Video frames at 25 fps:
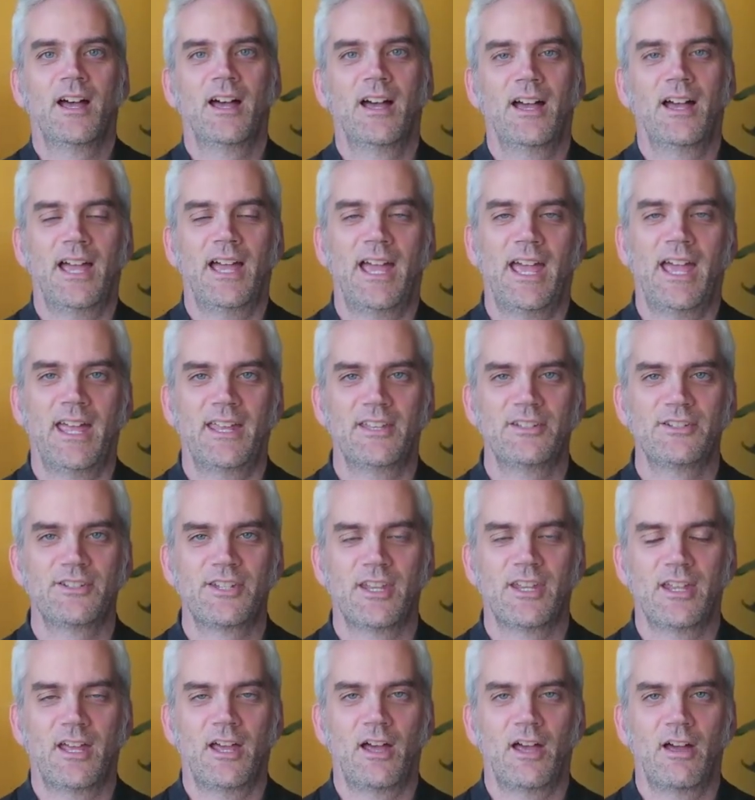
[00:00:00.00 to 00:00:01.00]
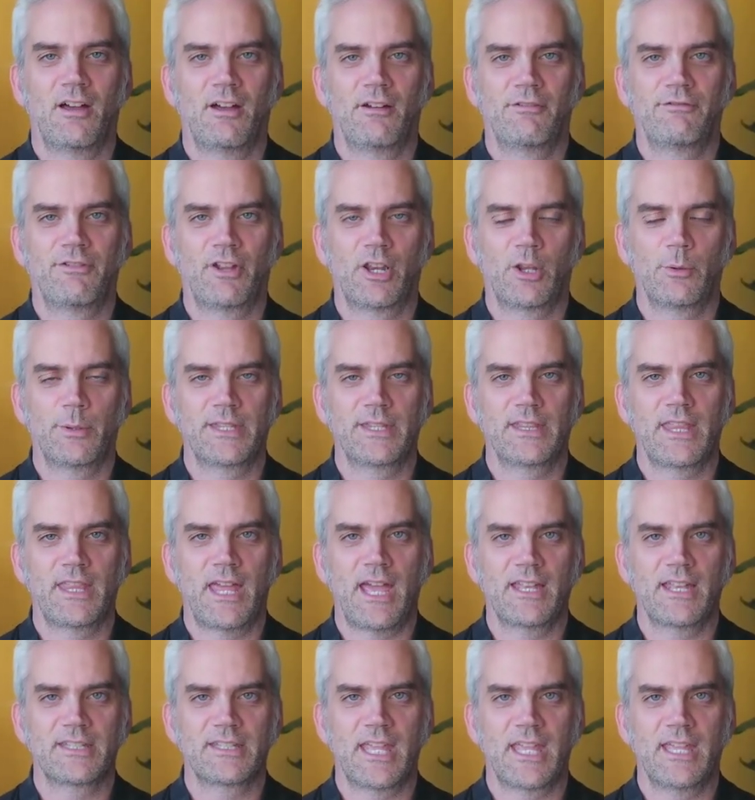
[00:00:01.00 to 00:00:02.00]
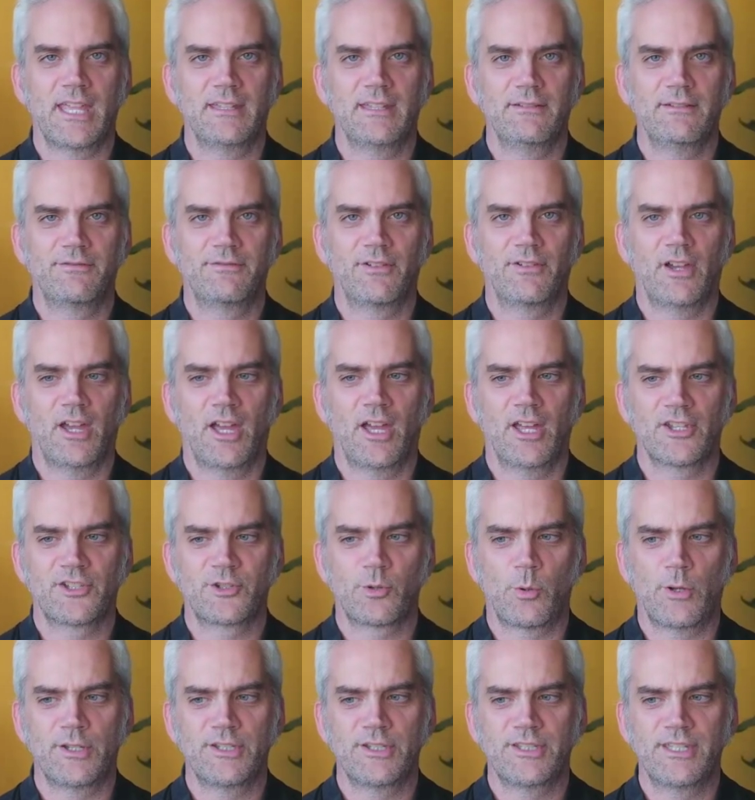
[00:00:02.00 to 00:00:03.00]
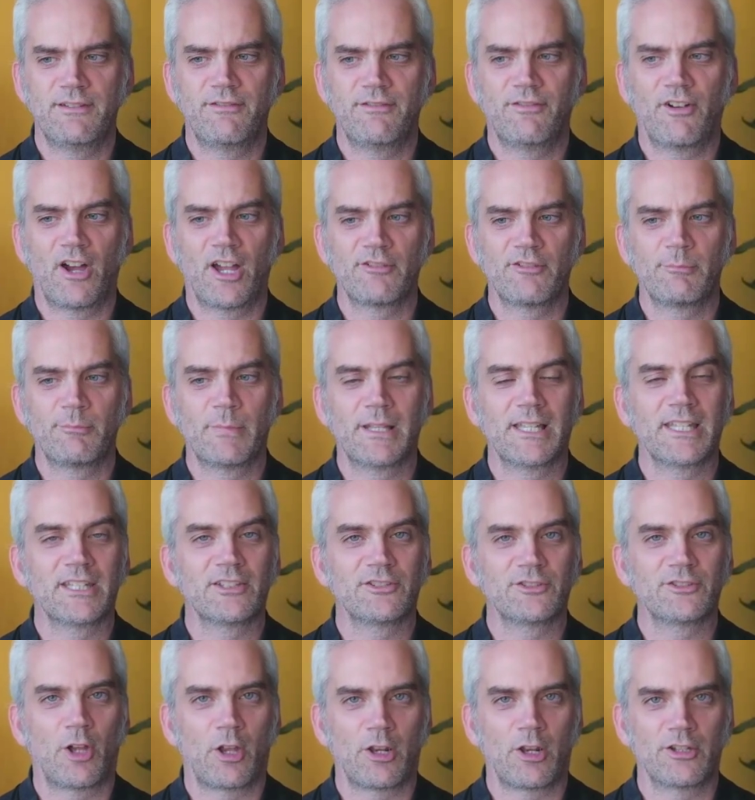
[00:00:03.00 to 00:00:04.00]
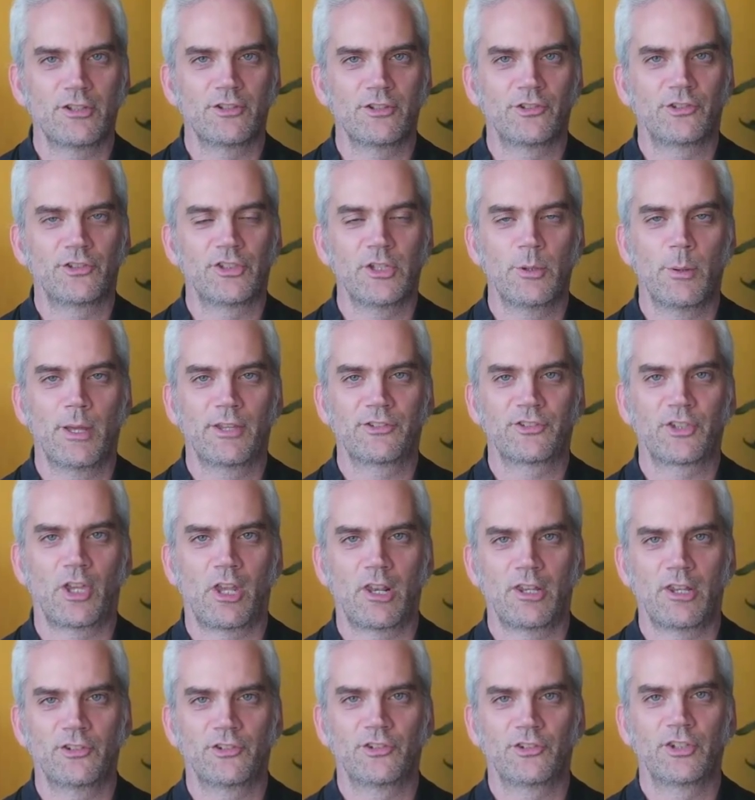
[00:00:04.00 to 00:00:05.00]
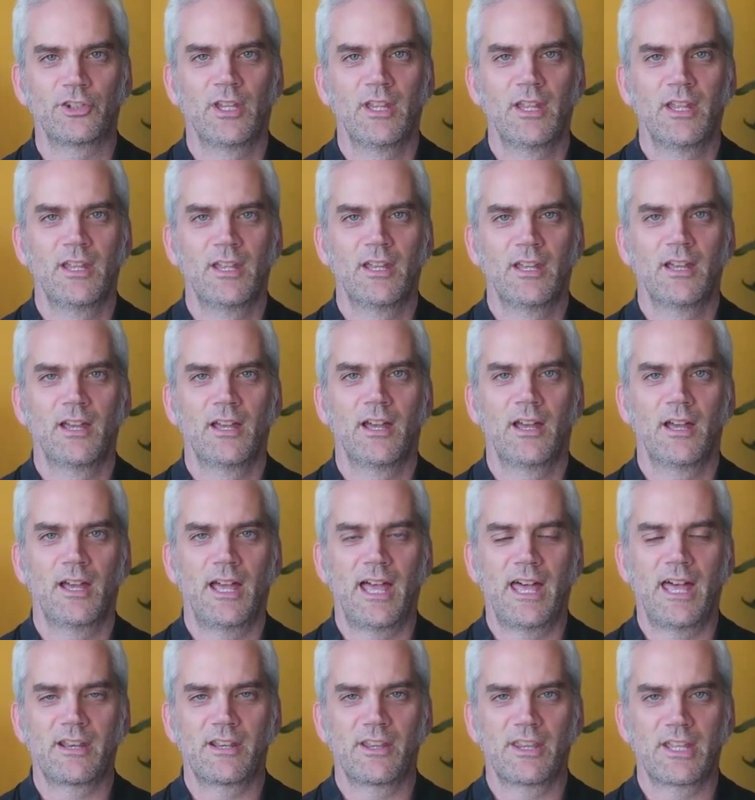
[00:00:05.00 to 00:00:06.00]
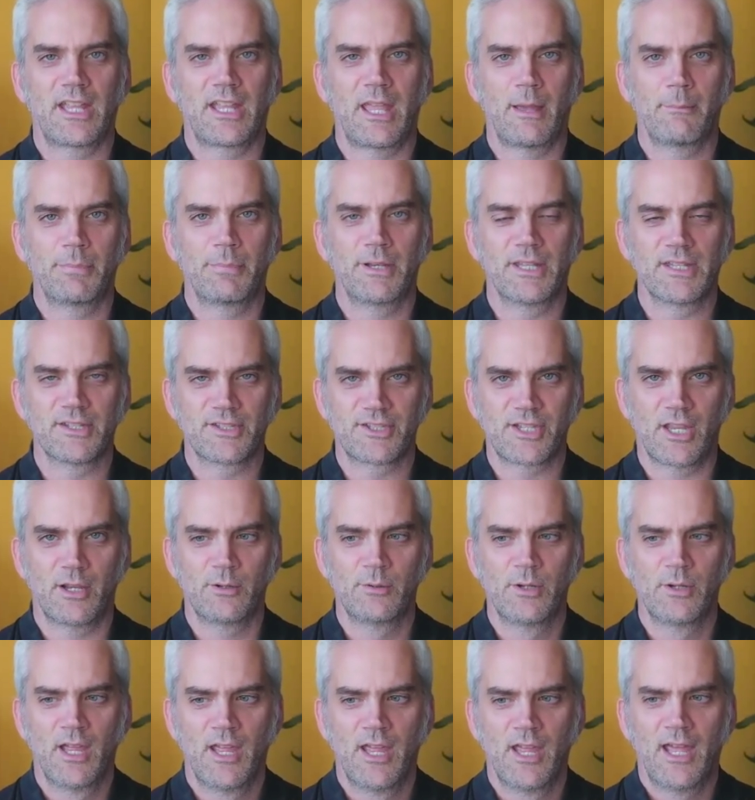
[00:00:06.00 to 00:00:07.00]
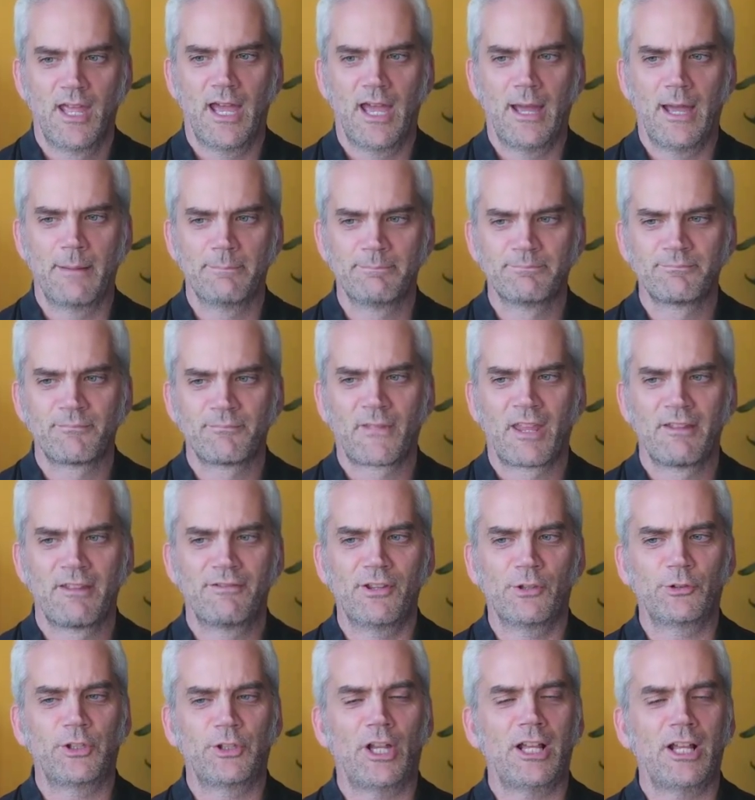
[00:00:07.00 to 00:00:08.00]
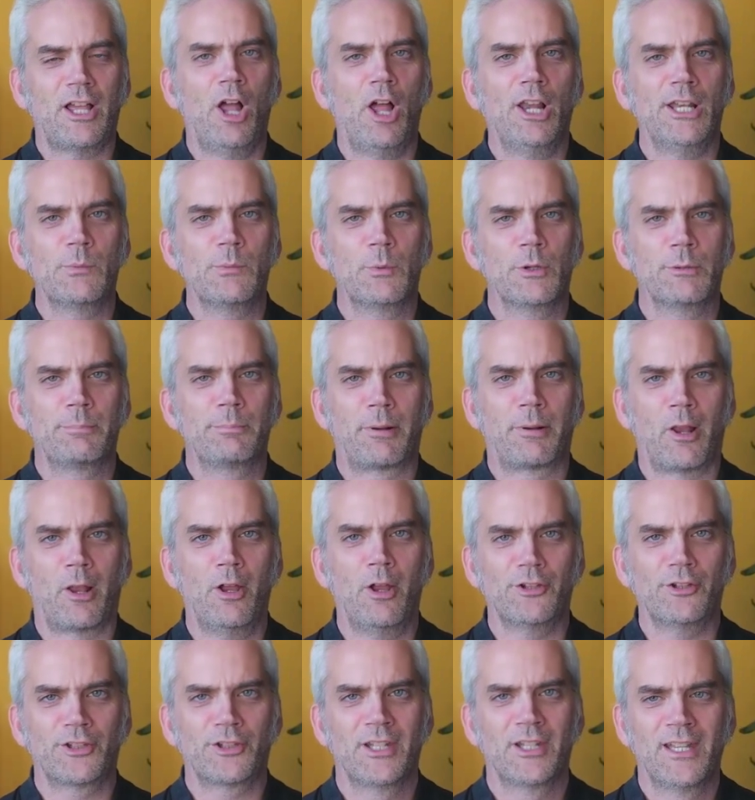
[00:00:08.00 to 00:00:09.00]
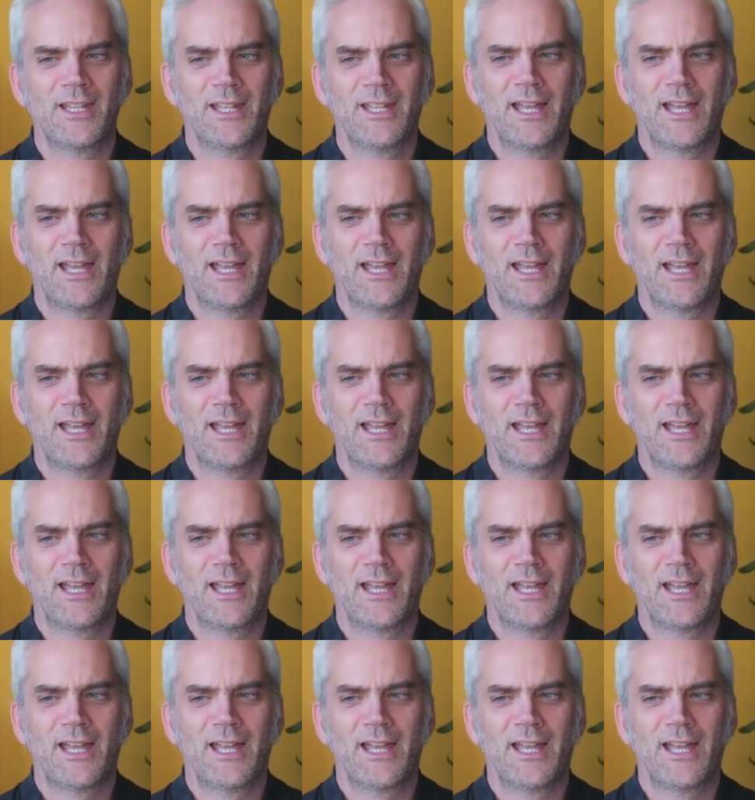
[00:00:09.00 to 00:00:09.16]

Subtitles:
and following that gave $25 million US dollars out of the company. So feels like a Hollywood plot.